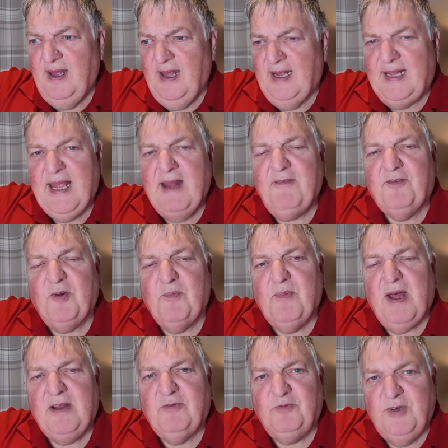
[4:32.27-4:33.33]
again, from
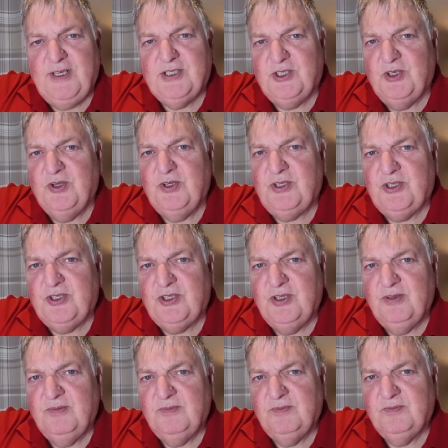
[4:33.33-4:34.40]
my research,
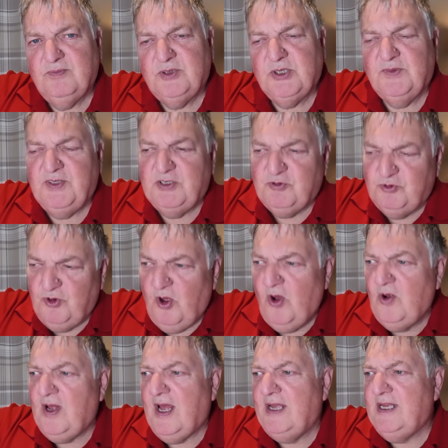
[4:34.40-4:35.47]
so if it's
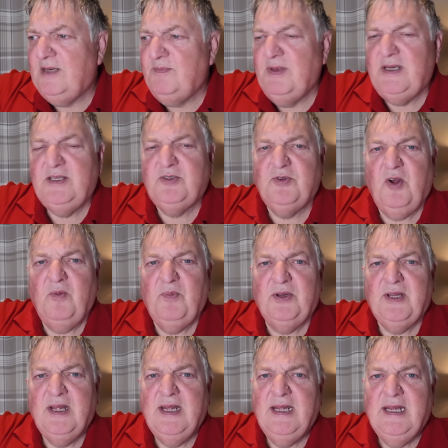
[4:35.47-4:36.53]
wrong, I admit it's wrong,
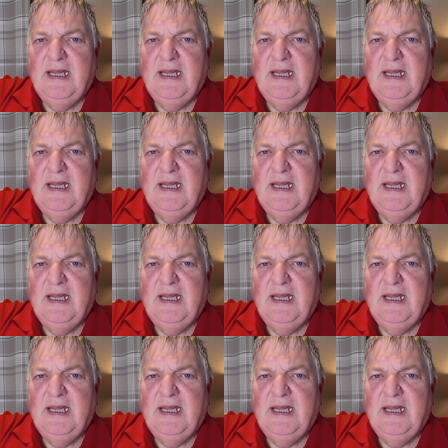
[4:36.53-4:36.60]
but